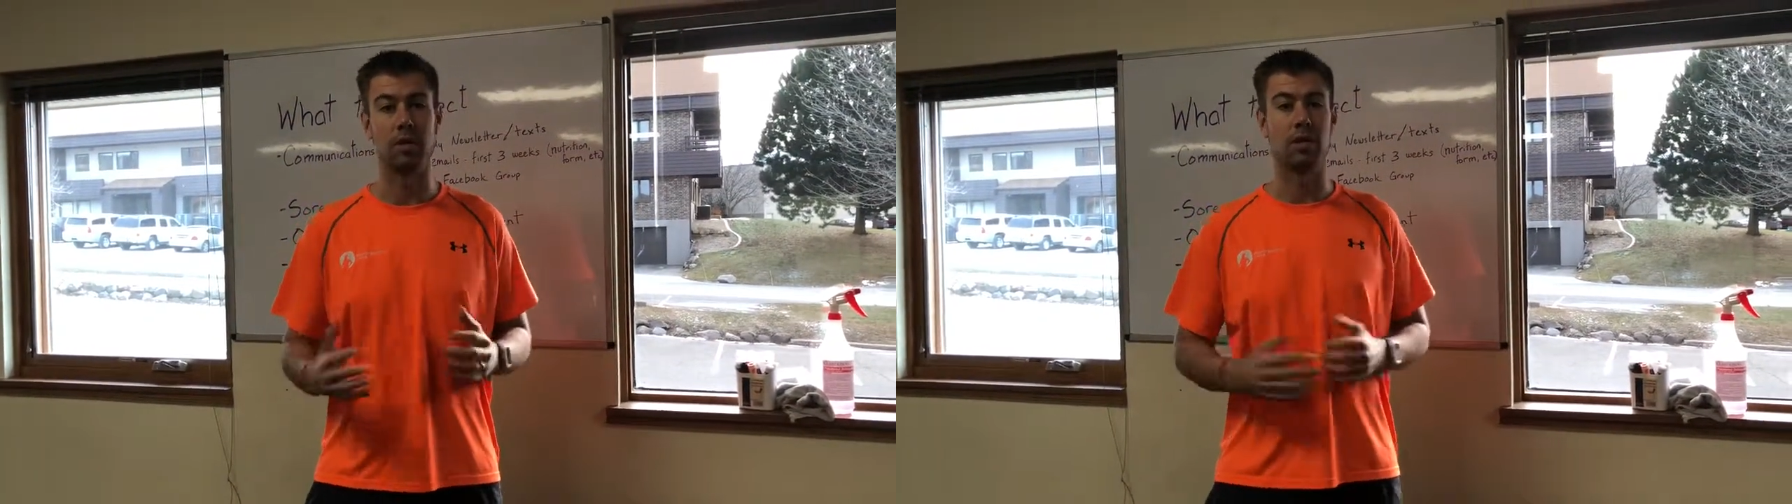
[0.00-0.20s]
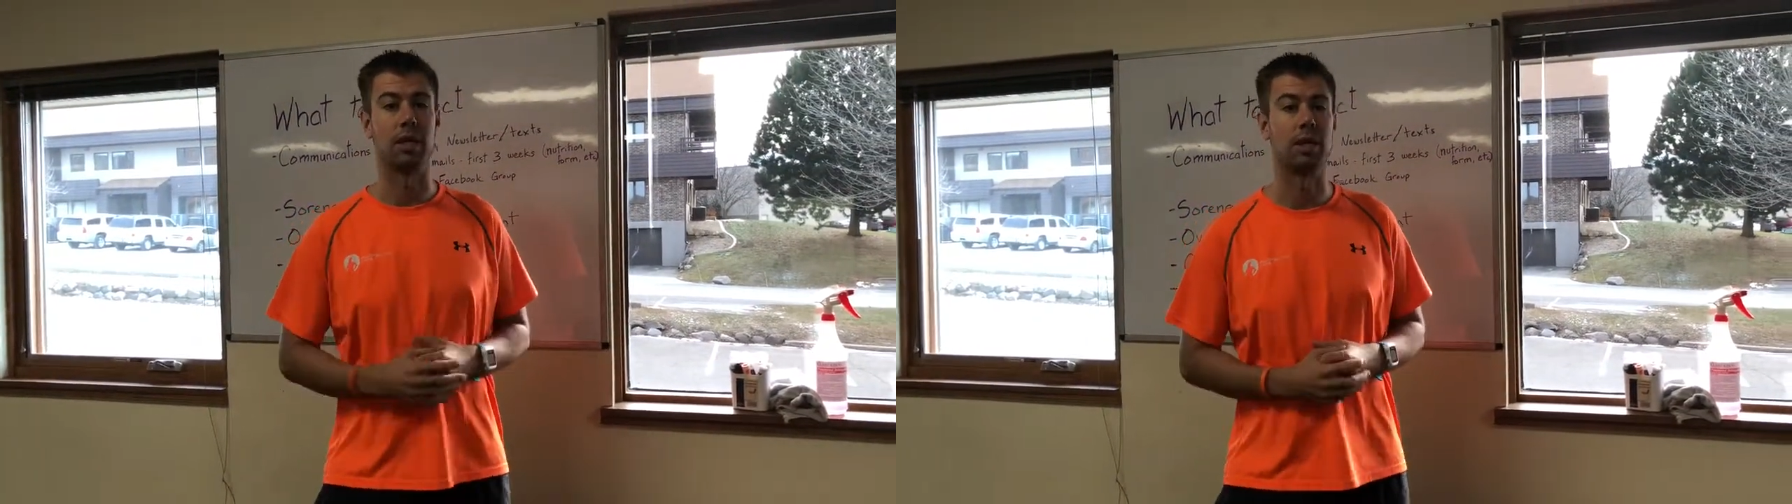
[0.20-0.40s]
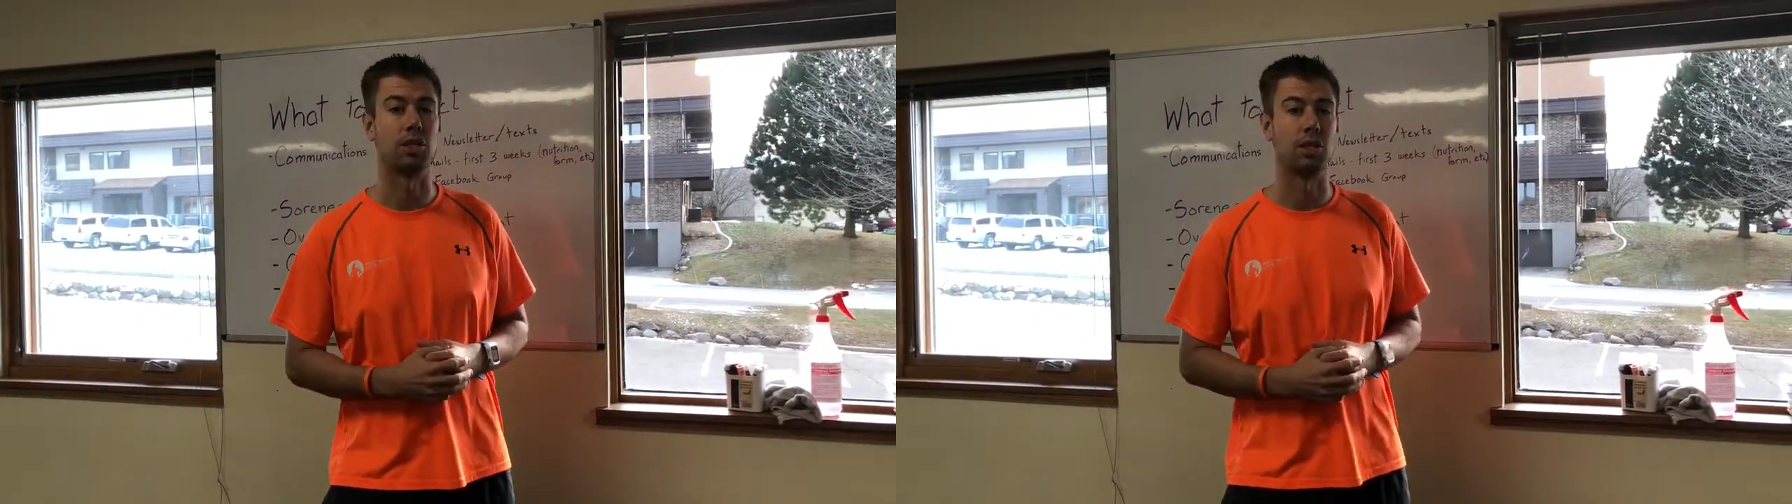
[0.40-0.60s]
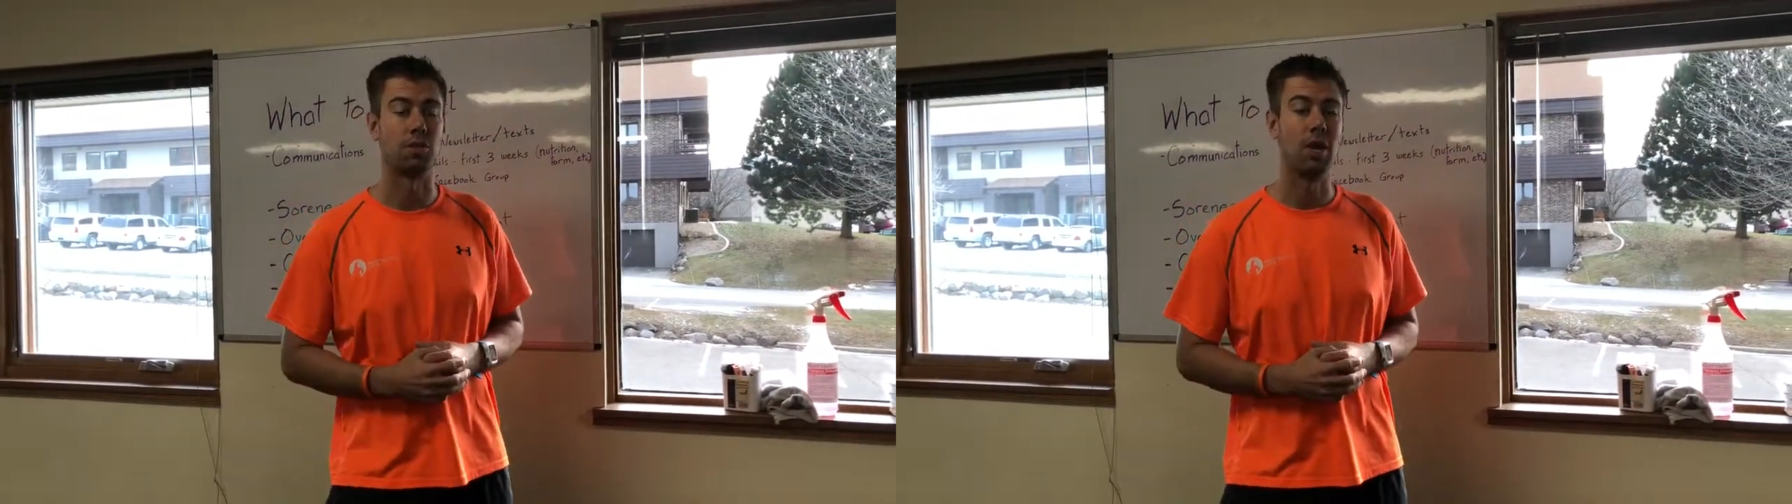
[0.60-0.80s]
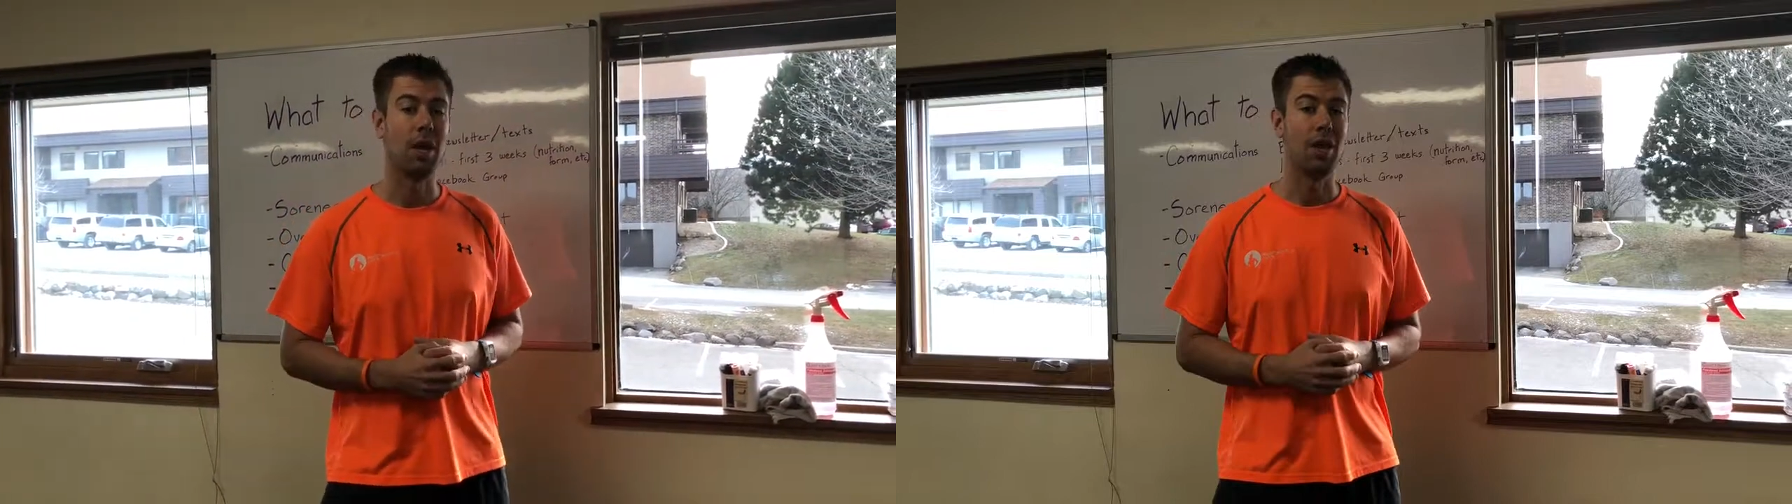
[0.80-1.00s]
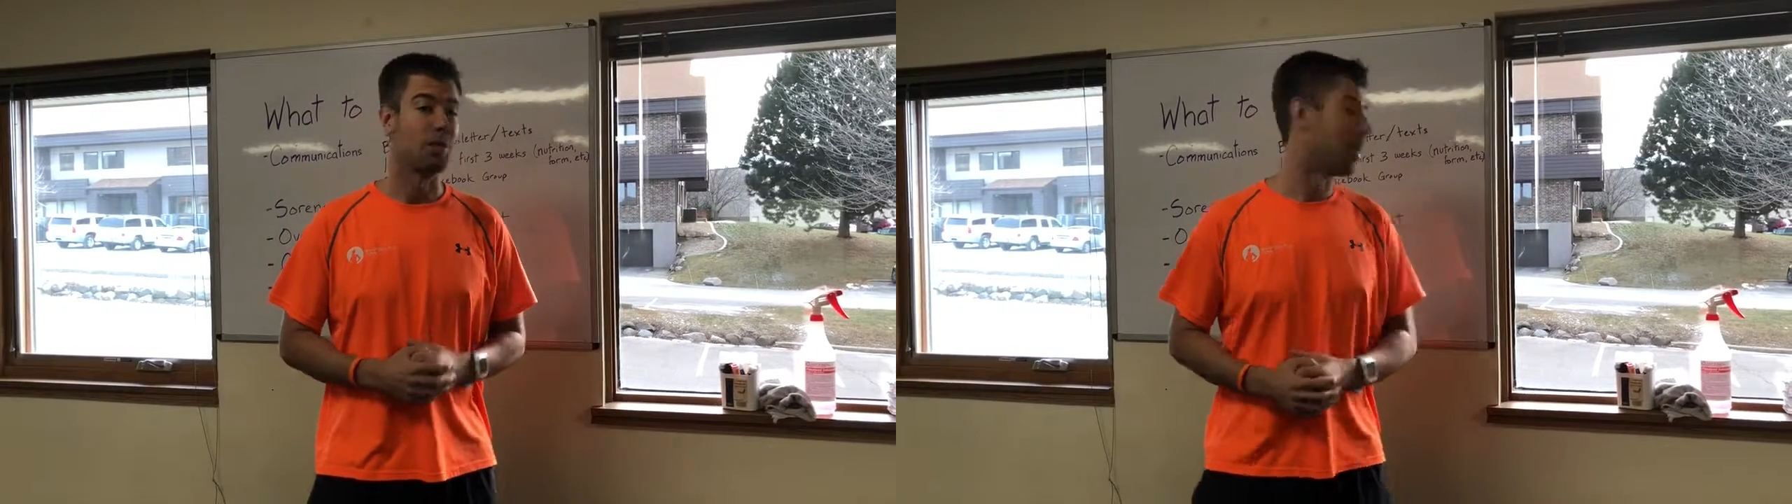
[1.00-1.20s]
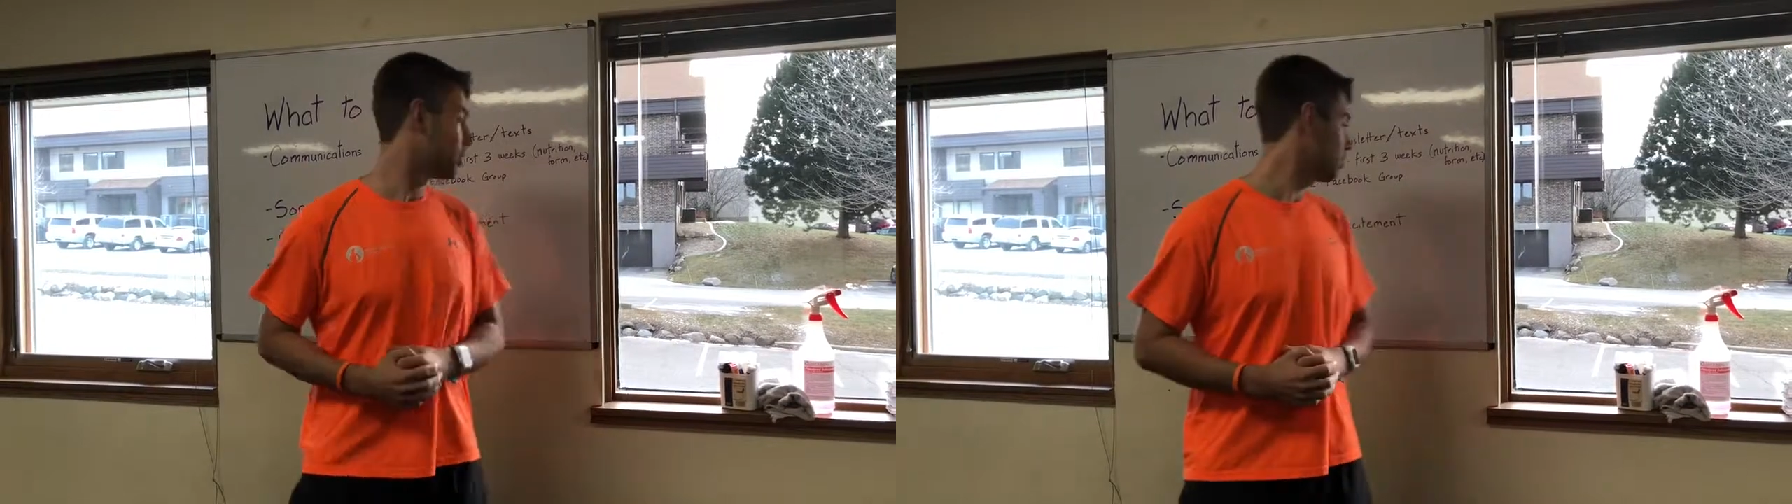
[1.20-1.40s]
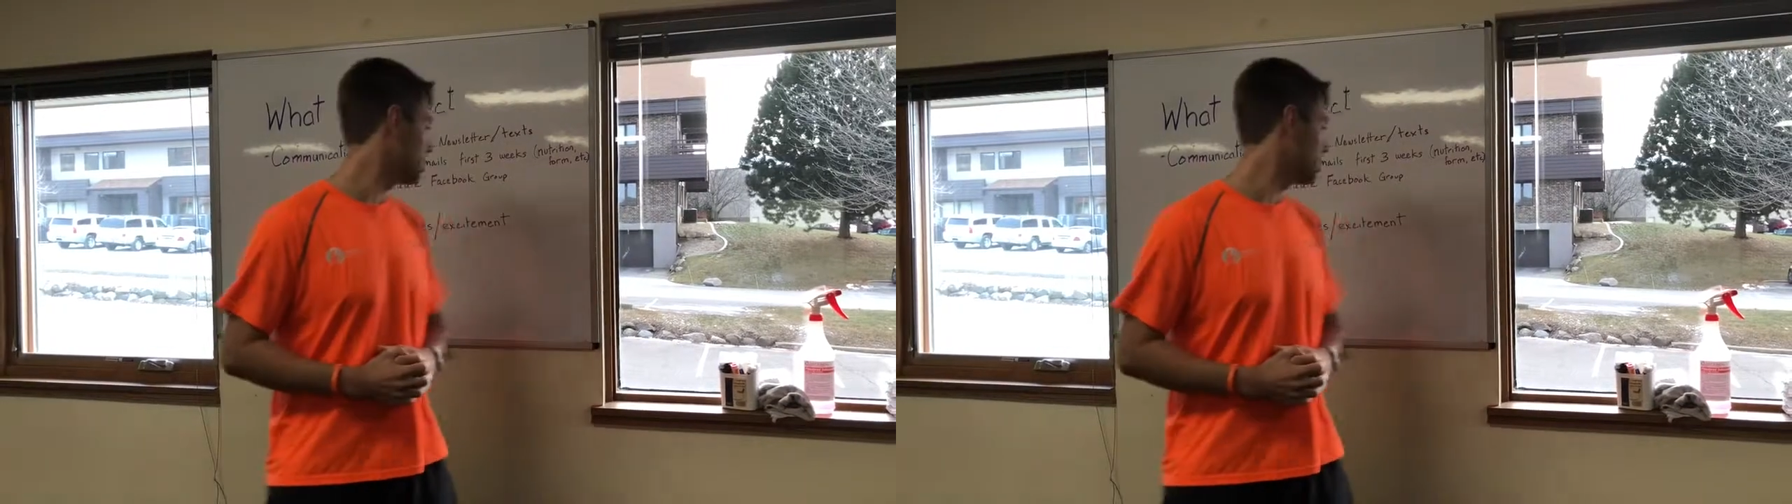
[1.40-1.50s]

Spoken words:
what's going to get you the best